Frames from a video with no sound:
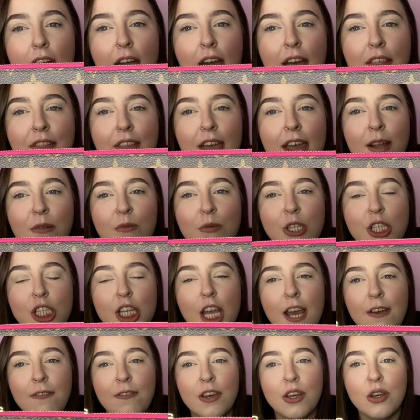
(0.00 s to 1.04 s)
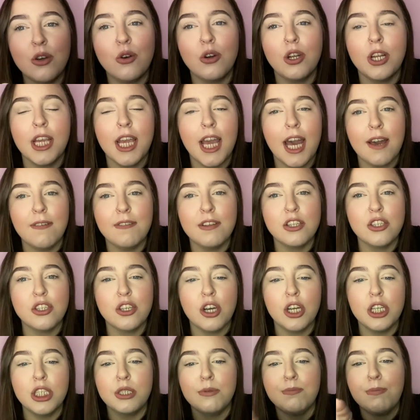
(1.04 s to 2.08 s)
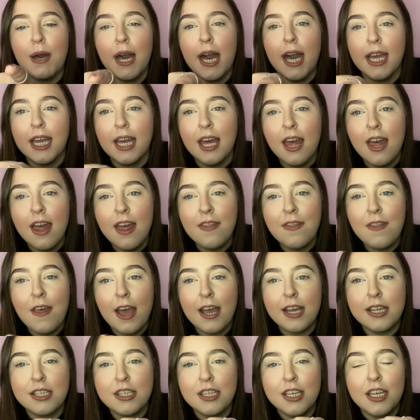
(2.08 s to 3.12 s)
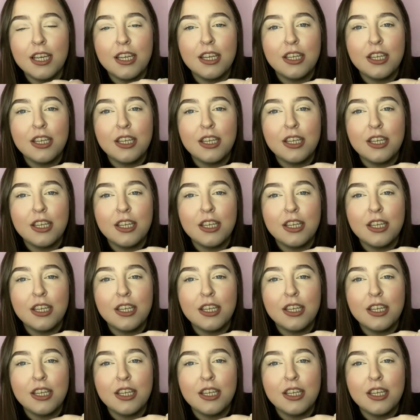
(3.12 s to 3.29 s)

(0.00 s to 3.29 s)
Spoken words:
and then whichever colour you have inside your bag, that's it at the